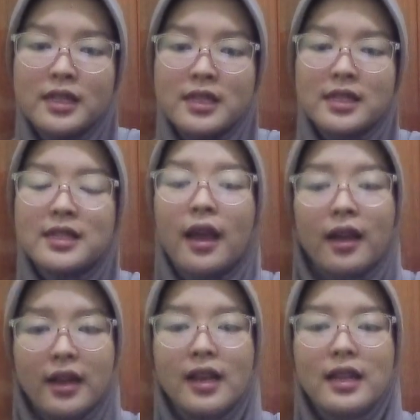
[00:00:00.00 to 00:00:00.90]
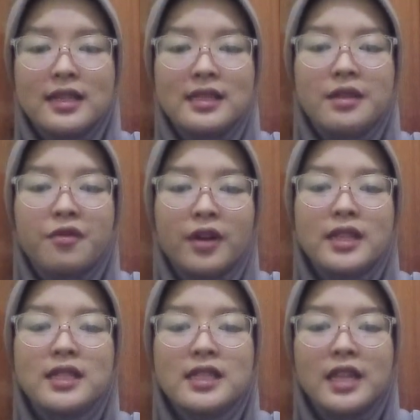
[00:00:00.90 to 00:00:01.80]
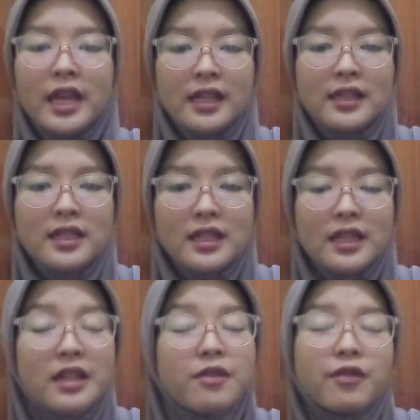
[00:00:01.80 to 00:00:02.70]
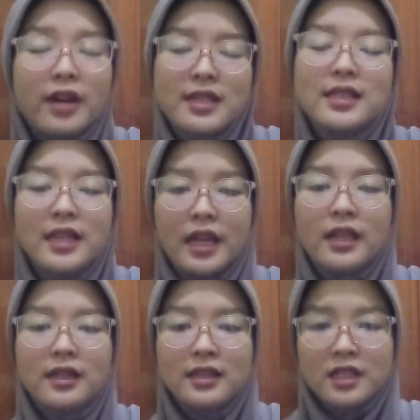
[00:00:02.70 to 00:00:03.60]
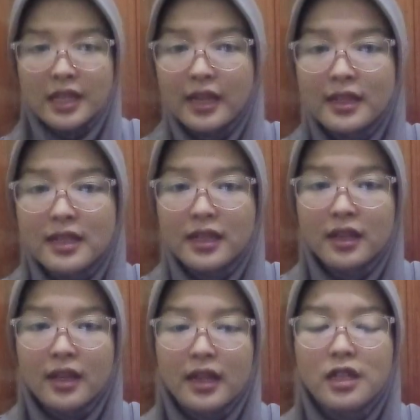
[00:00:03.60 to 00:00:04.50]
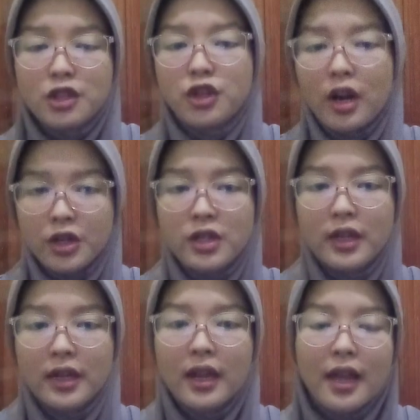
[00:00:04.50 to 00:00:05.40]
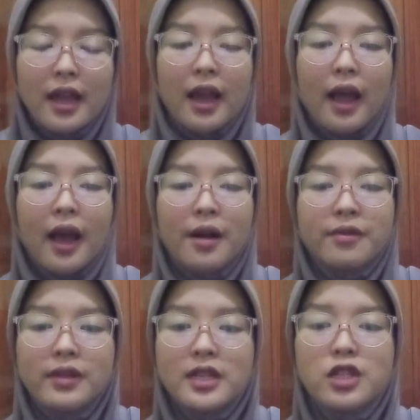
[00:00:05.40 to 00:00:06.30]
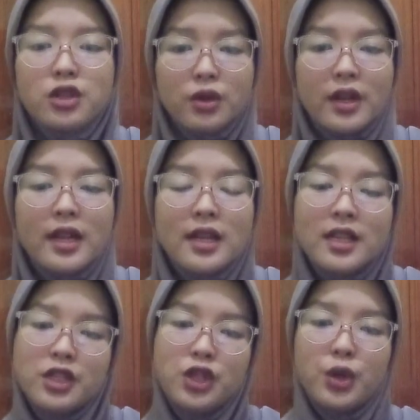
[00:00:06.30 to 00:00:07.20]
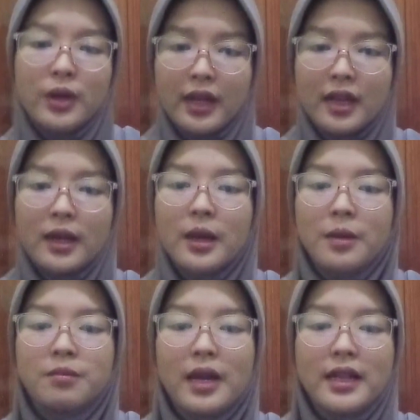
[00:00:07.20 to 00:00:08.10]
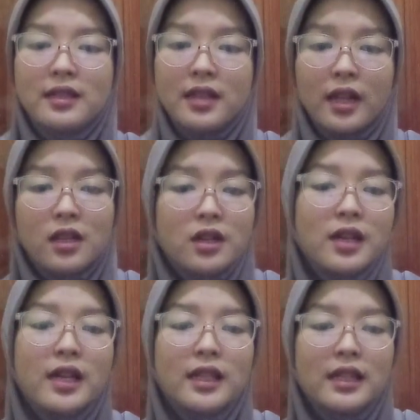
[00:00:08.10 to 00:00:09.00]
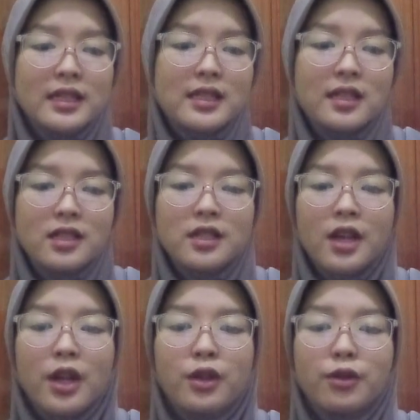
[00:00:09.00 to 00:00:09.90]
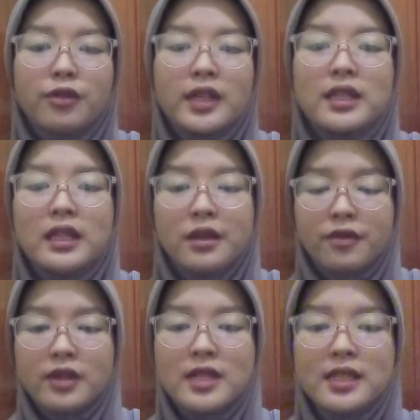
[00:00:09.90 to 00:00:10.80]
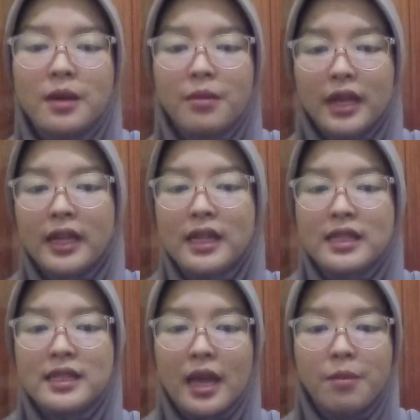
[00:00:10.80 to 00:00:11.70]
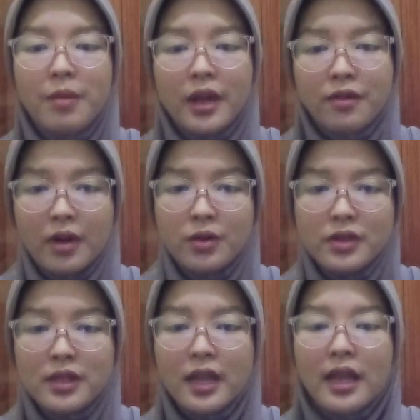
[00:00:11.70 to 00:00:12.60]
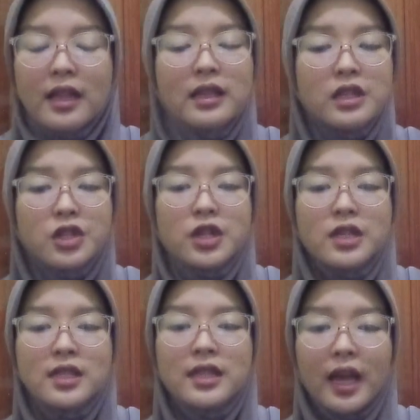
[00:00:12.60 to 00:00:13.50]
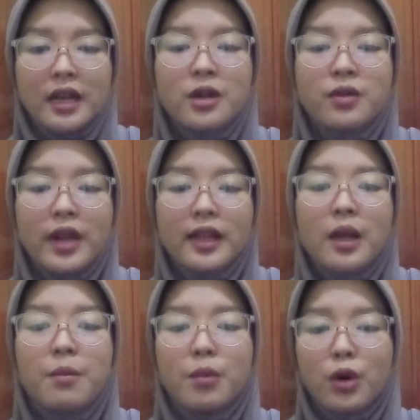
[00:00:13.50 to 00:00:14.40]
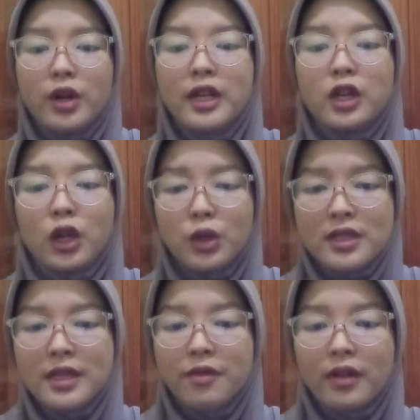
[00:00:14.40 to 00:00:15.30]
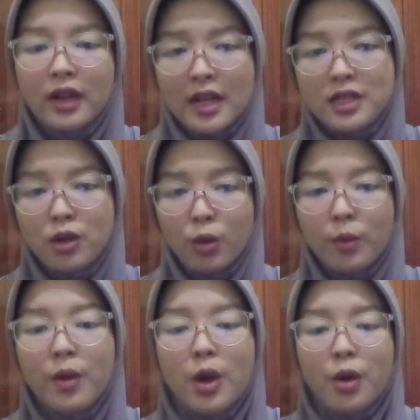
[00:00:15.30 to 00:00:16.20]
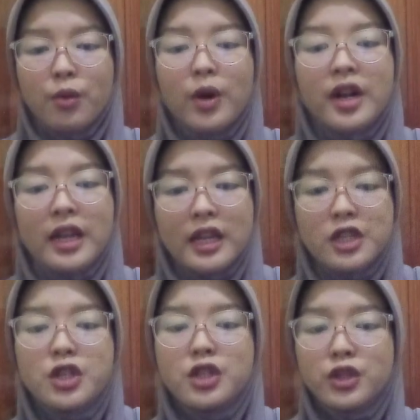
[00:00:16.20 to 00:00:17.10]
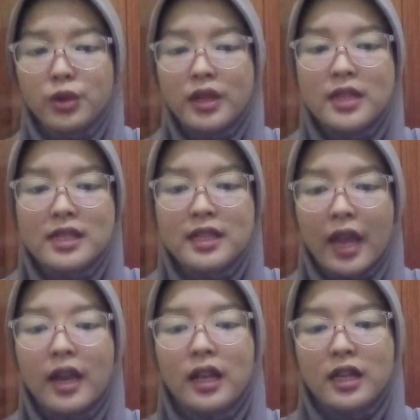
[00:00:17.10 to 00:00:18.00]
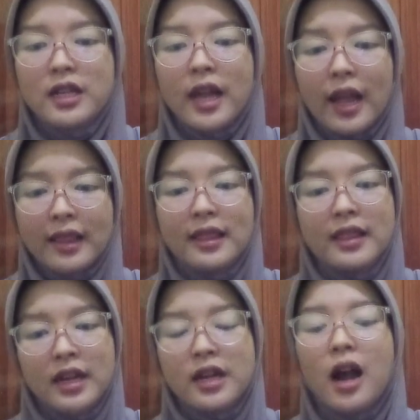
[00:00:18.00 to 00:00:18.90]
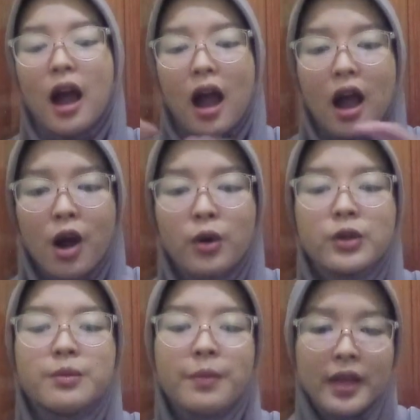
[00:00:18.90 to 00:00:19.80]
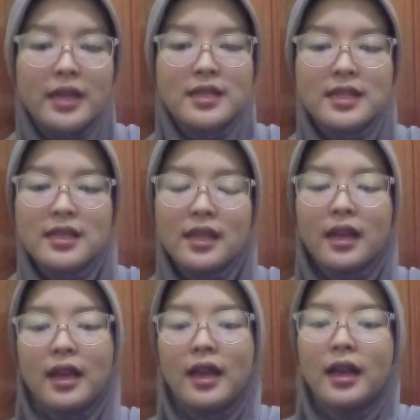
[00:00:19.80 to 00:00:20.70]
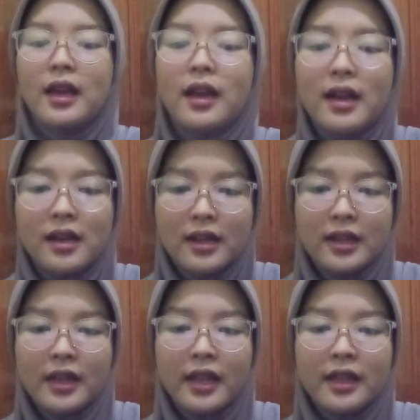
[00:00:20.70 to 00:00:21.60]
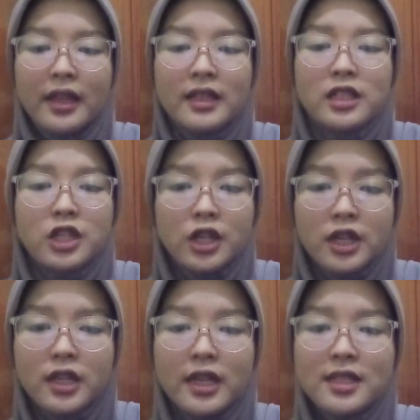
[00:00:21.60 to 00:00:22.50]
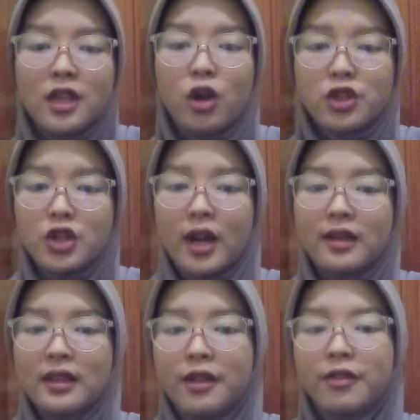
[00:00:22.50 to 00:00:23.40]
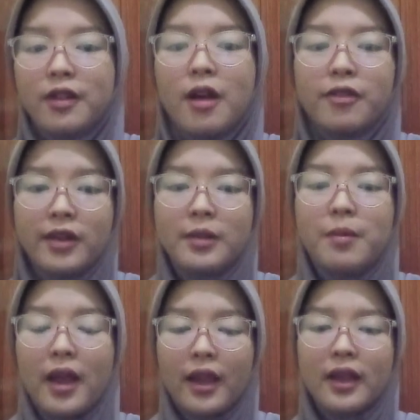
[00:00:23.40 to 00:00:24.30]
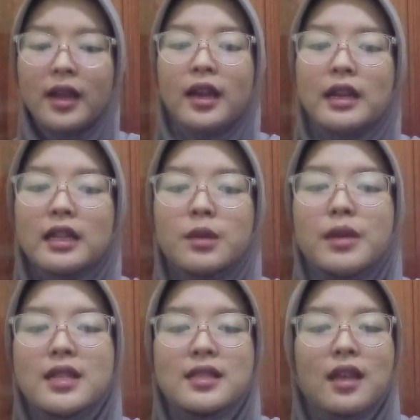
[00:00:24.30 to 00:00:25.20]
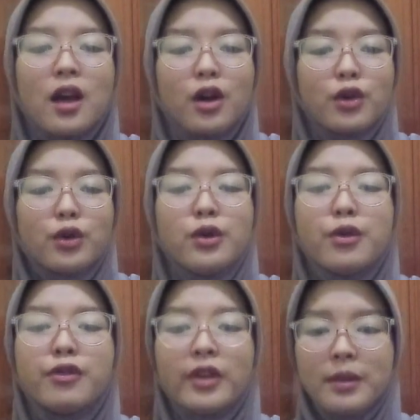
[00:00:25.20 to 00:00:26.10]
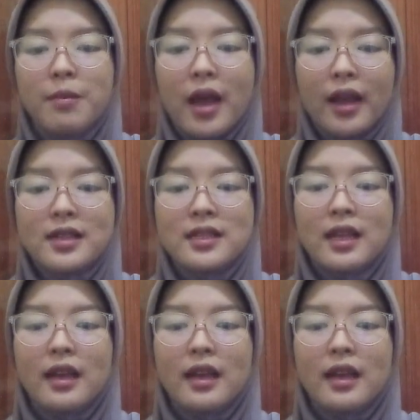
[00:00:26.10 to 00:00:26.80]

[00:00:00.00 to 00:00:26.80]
second is differentiated instruction. Every student is unique. By tailoring lessons to fit different abilities and backgrounds, teachers can create a more inclusive classroom where each student can learn at their own pace. And then third is constructive feedback. It means good feedback